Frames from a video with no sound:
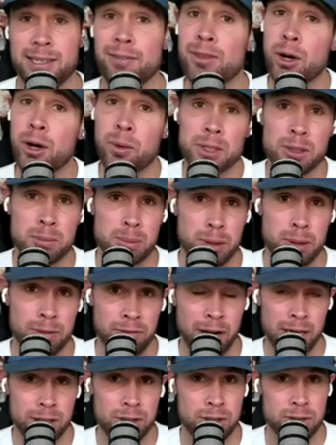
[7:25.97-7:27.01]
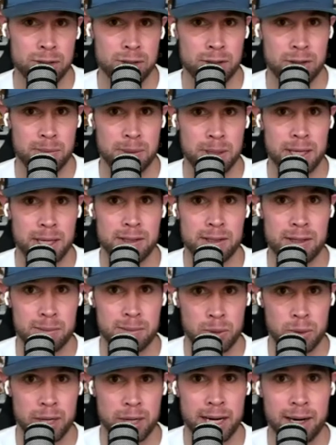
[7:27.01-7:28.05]
even though it wasn't professional experience that
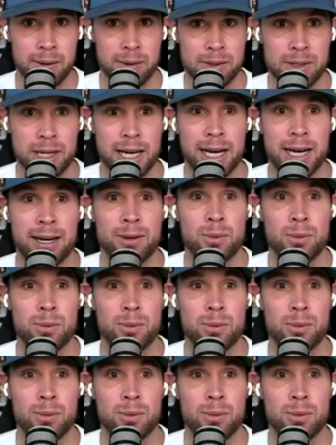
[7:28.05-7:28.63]
Morikawa has had.